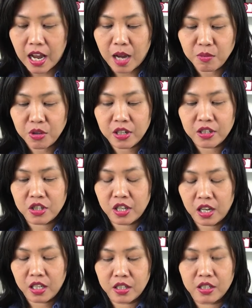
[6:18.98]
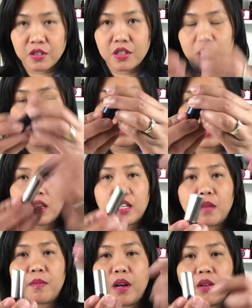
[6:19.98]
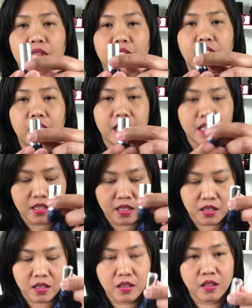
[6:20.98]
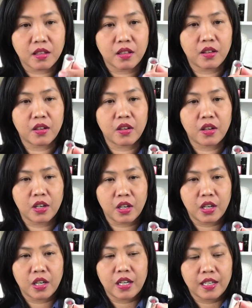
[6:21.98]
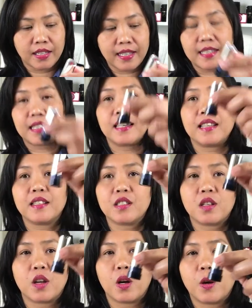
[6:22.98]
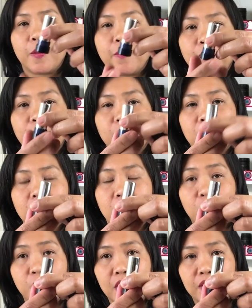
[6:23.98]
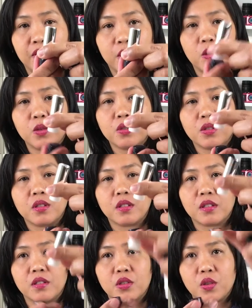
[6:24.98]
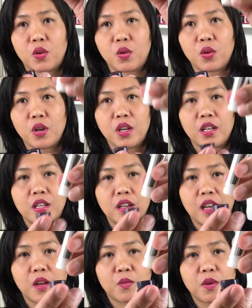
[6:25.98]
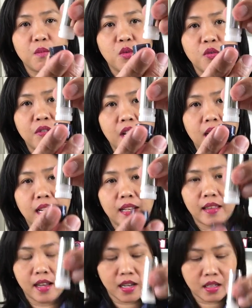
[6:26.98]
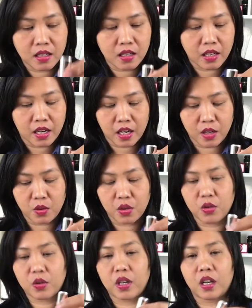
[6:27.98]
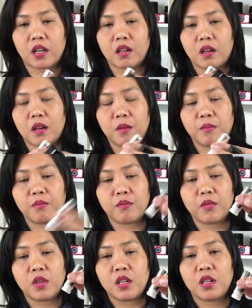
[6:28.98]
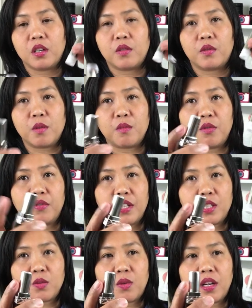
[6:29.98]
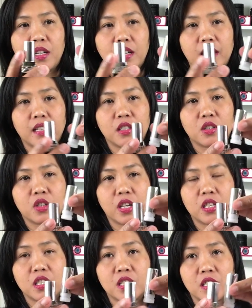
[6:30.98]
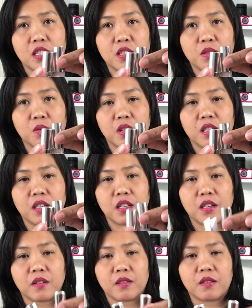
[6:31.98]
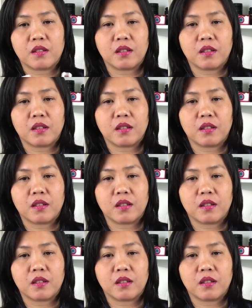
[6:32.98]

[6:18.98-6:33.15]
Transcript: I'm gonna tell you something about this this is um, a refills so you can remove it like that and you can um, remove this one and change this one here